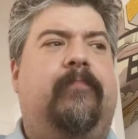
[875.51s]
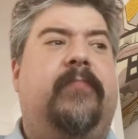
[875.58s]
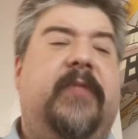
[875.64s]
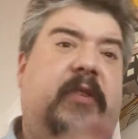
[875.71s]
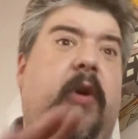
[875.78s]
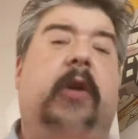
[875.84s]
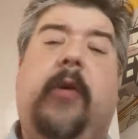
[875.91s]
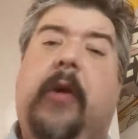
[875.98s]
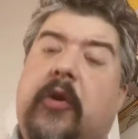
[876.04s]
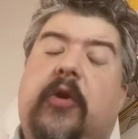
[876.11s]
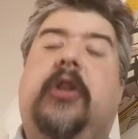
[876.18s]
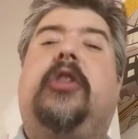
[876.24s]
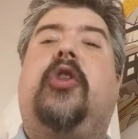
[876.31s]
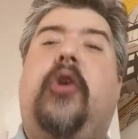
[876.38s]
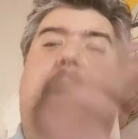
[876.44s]
So anyway, you
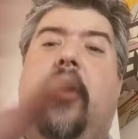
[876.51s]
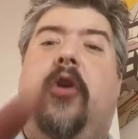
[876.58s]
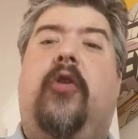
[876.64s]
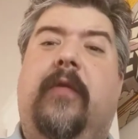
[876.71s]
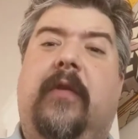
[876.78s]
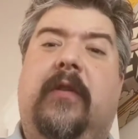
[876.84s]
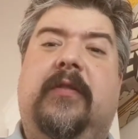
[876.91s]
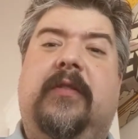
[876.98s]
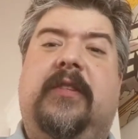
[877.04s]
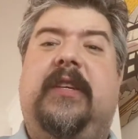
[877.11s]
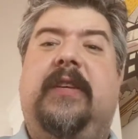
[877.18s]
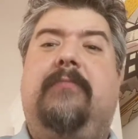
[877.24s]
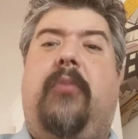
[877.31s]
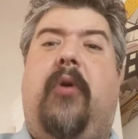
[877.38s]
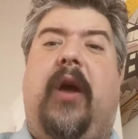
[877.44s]
can look out over and
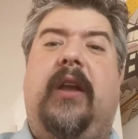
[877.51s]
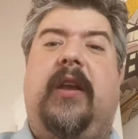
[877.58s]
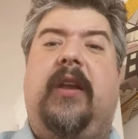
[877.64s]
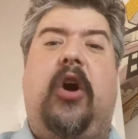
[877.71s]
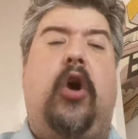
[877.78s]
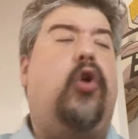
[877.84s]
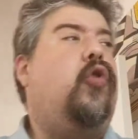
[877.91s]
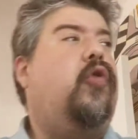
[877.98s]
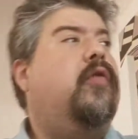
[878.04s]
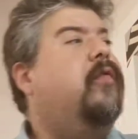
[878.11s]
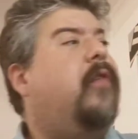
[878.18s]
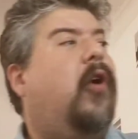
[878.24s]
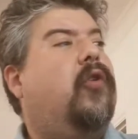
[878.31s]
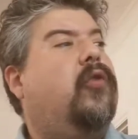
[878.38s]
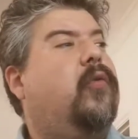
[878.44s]
see Brighton and Hove
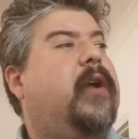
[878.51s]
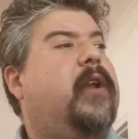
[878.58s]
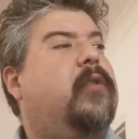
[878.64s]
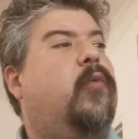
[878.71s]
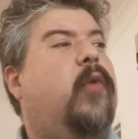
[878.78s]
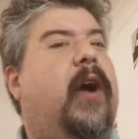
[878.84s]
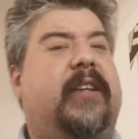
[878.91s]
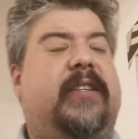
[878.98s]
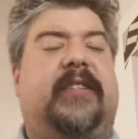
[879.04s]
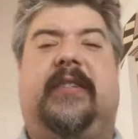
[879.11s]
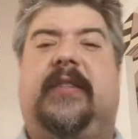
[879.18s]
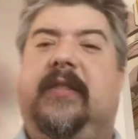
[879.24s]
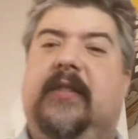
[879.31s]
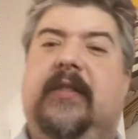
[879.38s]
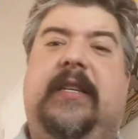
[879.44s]
all the way to the west
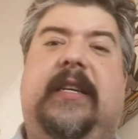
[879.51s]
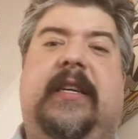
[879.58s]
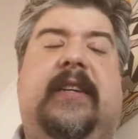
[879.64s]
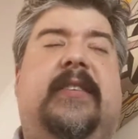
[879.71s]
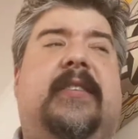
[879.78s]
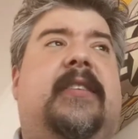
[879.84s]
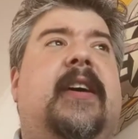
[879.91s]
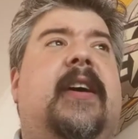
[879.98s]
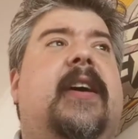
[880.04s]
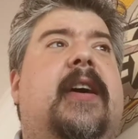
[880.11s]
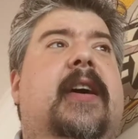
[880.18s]
and to the east.